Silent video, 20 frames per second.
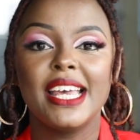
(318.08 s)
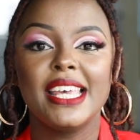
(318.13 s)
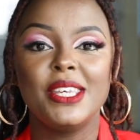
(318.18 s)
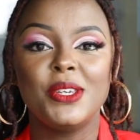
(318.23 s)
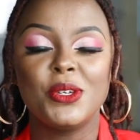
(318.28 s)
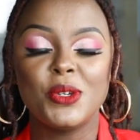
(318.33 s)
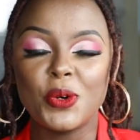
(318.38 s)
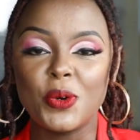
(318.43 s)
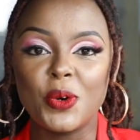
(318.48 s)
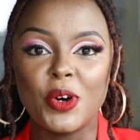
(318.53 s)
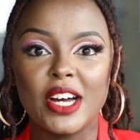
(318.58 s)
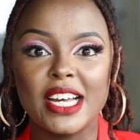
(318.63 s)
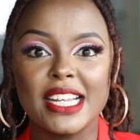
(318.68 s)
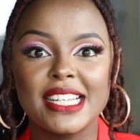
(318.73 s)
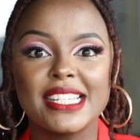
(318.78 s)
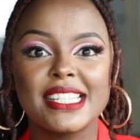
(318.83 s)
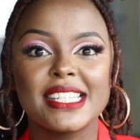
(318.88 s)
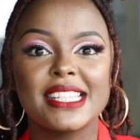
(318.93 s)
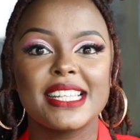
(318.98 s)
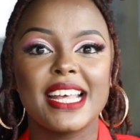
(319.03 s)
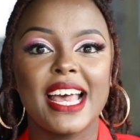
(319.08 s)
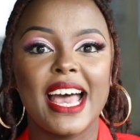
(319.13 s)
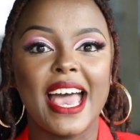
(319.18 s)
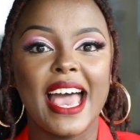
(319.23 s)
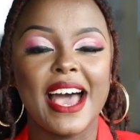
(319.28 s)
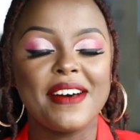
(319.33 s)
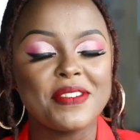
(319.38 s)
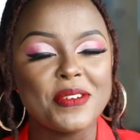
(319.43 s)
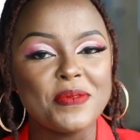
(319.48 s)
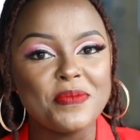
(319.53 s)
you know what i
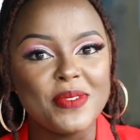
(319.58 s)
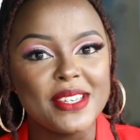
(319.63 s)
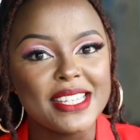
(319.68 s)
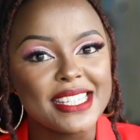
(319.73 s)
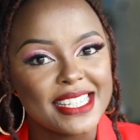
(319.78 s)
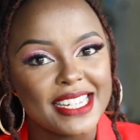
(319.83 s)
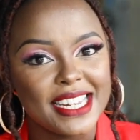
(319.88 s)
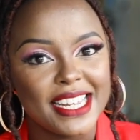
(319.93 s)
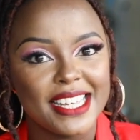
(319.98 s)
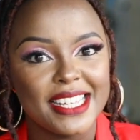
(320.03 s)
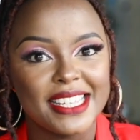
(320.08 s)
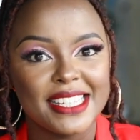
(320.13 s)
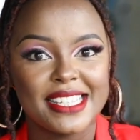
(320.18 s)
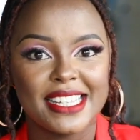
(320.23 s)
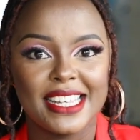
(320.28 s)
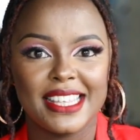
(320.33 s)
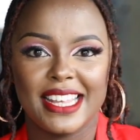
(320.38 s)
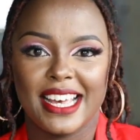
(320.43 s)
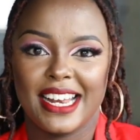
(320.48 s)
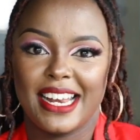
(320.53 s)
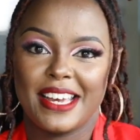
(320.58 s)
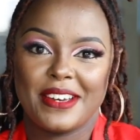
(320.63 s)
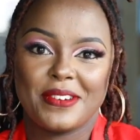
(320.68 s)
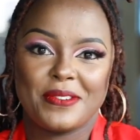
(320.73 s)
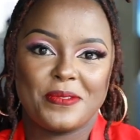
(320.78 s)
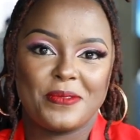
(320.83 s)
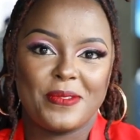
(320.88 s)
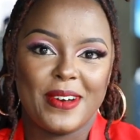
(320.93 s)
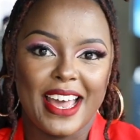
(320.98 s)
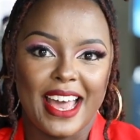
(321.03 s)
have a business and they're
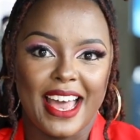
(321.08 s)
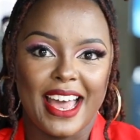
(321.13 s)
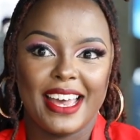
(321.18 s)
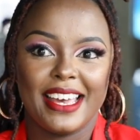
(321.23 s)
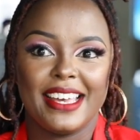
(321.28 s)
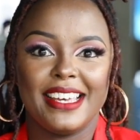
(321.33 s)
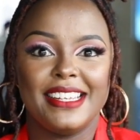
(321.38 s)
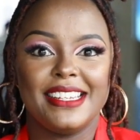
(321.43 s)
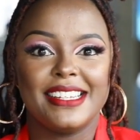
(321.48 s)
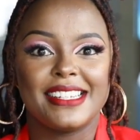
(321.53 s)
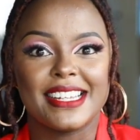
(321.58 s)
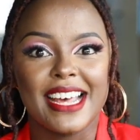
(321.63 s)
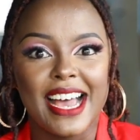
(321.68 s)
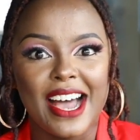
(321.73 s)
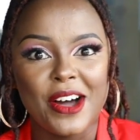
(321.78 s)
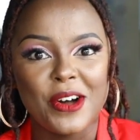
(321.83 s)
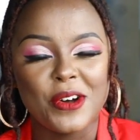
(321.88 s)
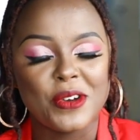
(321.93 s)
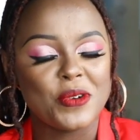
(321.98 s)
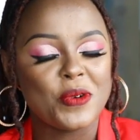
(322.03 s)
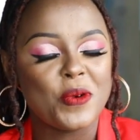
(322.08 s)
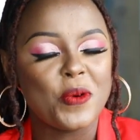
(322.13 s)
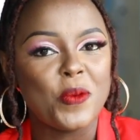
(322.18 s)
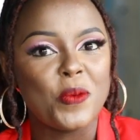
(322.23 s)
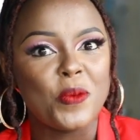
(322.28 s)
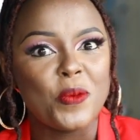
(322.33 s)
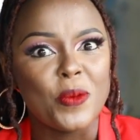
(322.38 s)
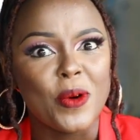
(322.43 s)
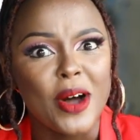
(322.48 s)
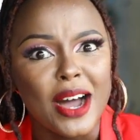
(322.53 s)
like where in town
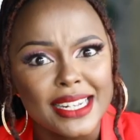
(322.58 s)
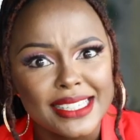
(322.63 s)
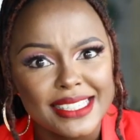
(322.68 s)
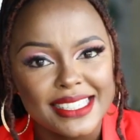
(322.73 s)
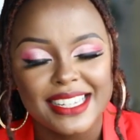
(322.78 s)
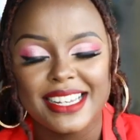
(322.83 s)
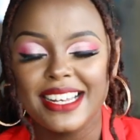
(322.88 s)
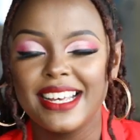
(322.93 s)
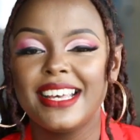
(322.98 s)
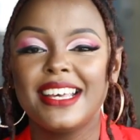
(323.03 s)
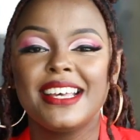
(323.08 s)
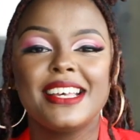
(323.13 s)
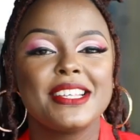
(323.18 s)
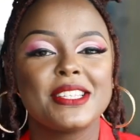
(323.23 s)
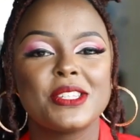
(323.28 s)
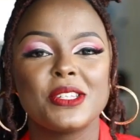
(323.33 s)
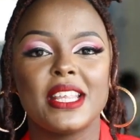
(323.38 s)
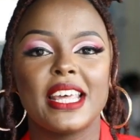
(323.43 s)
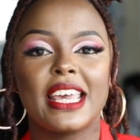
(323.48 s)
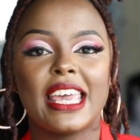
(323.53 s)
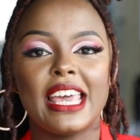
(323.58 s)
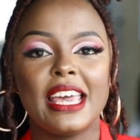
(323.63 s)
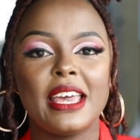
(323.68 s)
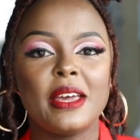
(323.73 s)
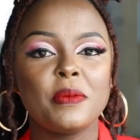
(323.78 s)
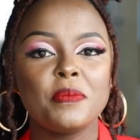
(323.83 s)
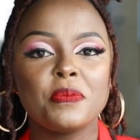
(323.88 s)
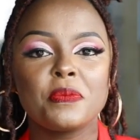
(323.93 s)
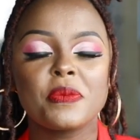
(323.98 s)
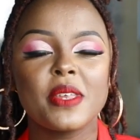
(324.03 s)
what so they
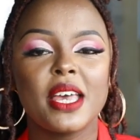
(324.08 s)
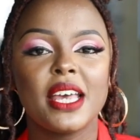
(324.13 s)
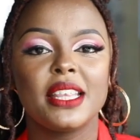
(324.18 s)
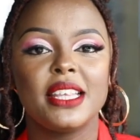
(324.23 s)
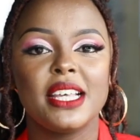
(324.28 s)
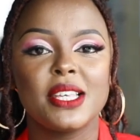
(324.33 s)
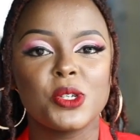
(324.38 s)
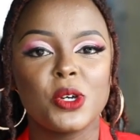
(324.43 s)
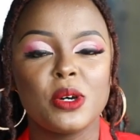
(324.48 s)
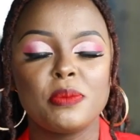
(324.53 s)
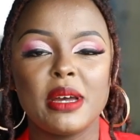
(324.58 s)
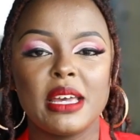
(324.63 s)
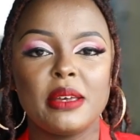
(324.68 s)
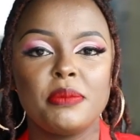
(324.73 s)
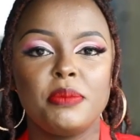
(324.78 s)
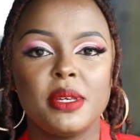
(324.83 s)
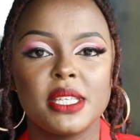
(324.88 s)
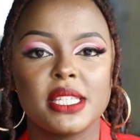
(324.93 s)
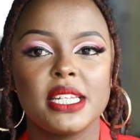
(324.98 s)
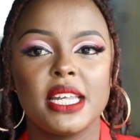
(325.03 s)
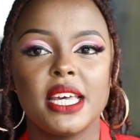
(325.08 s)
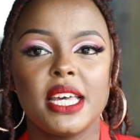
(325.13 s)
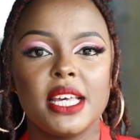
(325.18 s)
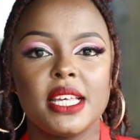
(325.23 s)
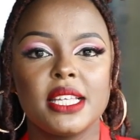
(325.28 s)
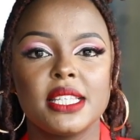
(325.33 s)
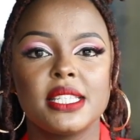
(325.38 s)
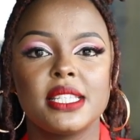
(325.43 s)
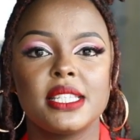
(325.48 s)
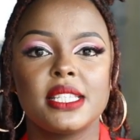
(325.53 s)
came they saw my
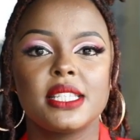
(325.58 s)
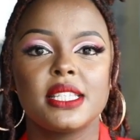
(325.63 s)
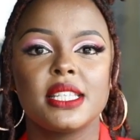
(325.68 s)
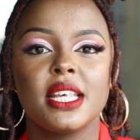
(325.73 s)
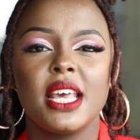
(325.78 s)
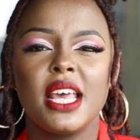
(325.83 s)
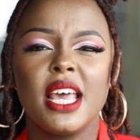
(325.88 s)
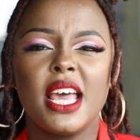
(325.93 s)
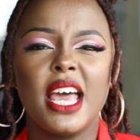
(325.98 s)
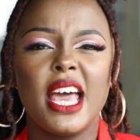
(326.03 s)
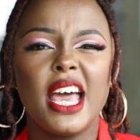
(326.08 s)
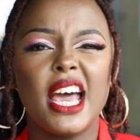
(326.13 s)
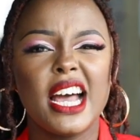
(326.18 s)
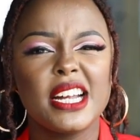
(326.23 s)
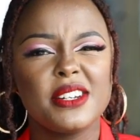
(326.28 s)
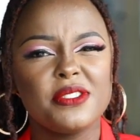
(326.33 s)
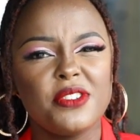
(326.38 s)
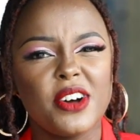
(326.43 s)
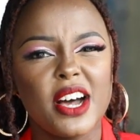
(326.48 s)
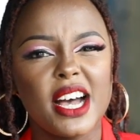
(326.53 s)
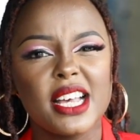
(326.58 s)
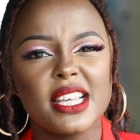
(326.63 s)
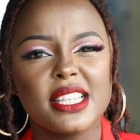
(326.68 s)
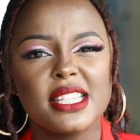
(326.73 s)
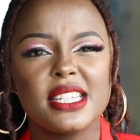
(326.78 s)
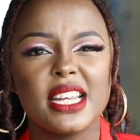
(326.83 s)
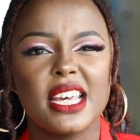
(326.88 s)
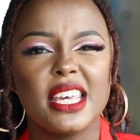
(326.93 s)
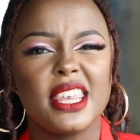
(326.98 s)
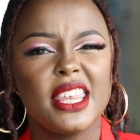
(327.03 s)
business at
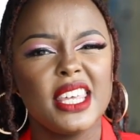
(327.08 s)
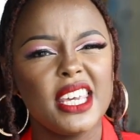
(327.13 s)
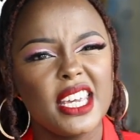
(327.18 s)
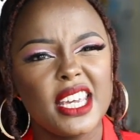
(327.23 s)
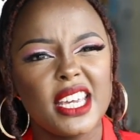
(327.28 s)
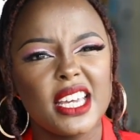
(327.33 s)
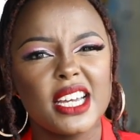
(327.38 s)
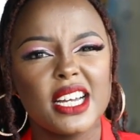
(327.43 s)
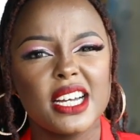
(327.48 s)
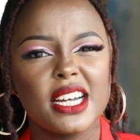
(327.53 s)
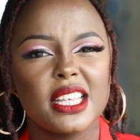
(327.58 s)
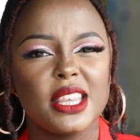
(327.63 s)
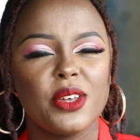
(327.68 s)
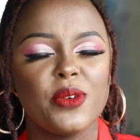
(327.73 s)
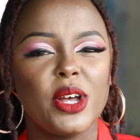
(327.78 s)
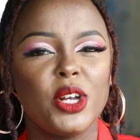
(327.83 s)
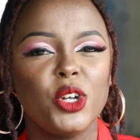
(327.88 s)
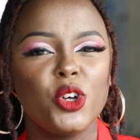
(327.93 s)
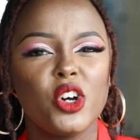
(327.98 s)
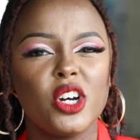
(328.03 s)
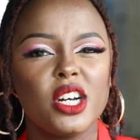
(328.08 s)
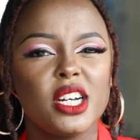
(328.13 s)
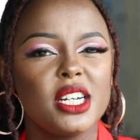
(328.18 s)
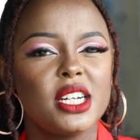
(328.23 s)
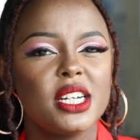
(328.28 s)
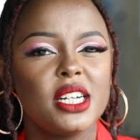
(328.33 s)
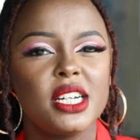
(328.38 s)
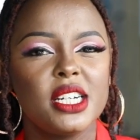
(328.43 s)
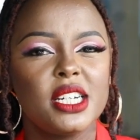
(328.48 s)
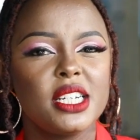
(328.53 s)
first i think they were
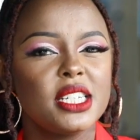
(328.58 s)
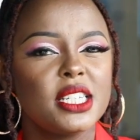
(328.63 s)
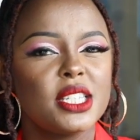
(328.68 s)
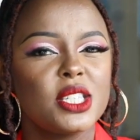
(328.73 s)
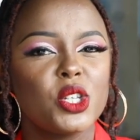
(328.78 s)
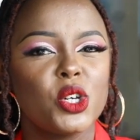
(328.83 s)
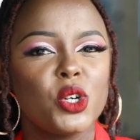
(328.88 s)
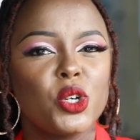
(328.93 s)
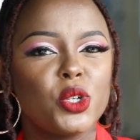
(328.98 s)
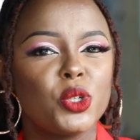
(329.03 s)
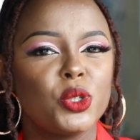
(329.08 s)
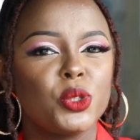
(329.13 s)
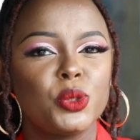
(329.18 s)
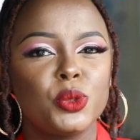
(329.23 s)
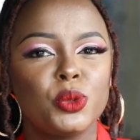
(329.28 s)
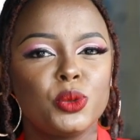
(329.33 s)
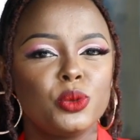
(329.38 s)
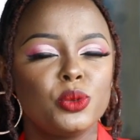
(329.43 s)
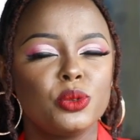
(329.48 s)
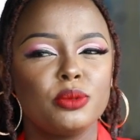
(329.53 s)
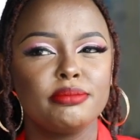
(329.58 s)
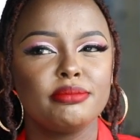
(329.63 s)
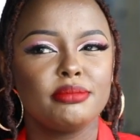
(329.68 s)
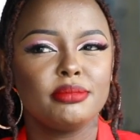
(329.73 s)
not so